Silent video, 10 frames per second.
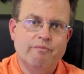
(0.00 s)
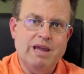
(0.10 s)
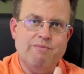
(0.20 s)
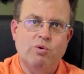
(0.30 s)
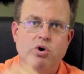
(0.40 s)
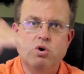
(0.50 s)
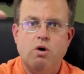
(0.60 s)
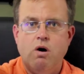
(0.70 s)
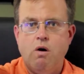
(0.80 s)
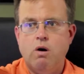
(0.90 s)
people who
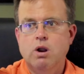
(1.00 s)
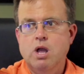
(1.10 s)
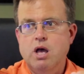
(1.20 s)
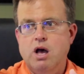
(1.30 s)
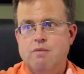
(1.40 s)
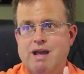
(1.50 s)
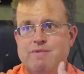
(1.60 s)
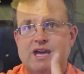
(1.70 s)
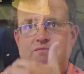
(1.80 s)
are maybe